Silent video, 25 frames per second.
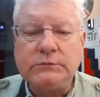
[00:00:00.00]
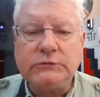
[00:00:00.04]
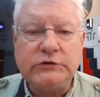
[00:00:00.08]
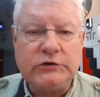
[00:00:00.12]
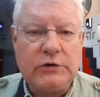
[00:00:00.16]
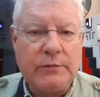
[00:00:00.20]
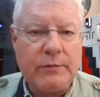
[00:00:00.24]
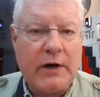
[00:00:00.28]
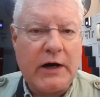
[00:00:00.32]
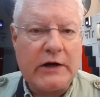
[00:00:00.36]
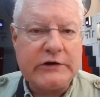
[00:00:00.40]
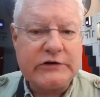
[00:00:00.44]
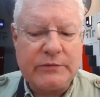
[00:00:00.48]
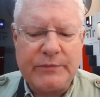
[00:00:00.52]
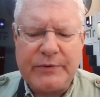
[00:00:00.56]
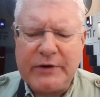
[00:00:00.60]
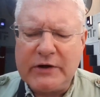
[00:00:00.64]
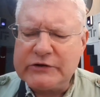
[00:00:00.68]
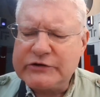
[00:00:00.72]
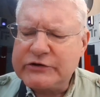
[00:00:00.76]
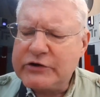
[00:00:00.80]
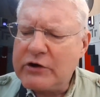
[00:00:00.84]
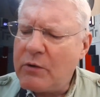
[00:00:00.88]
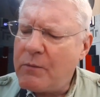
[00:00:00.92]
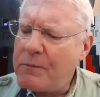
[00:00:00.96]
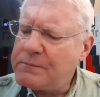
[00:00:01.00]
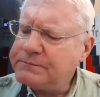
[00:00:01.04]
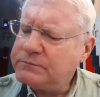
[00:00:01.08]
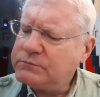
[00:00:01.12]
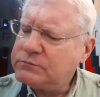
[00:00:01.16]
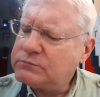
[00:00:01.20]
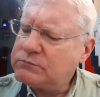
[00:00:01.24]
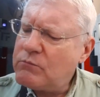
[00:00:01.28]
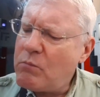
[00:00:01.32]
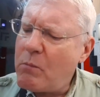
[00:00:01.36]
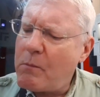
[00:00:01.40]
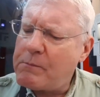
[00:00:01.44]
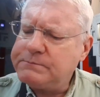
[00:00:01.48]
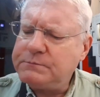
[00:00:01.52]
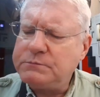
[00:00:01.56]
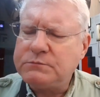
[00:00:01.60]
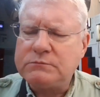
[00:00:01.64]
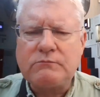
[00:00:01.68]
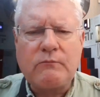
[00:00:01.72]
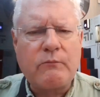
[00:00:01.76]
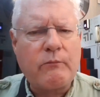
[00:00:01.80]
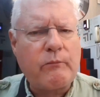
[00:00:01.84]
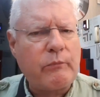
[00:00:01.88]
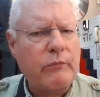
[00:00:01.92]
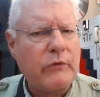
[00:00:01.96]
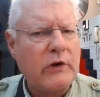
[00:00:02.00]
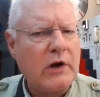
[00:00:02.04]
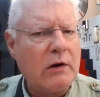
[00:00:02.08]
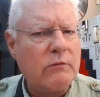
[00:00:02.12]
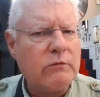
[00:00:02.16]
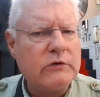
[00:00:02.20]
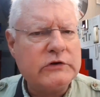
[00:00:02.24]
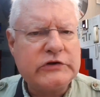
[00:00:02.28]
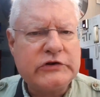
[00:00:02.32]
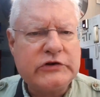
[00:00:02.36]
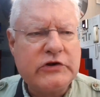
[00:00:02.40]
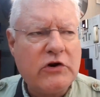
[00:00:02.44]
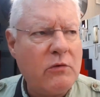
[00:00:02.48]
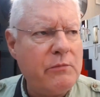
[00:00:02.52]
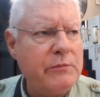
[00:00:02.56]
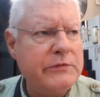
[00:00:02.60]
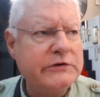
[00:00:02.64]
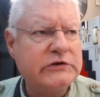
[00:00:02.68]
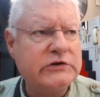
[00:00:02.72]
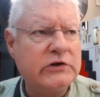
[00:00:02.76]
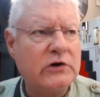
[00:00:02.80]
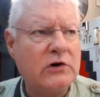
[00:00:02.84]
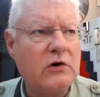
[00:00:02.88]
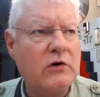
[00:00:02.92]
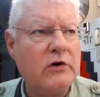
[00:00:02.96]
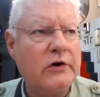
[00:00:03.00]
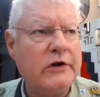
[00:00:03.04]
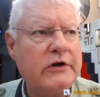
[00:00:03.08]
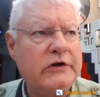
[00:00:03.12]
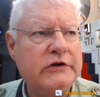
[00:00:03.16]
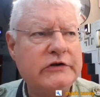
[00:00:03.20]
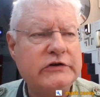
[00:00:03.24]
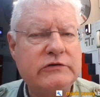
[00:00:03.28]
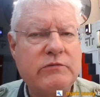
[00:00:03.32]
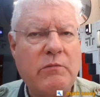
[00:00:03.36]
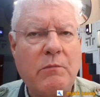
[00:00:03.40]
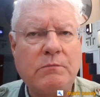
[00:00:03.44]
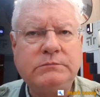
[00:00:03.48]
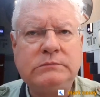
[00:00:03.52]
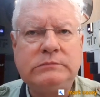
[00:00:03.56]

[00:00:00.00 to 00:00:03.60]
demise of Periscope. And what's so bizarre is,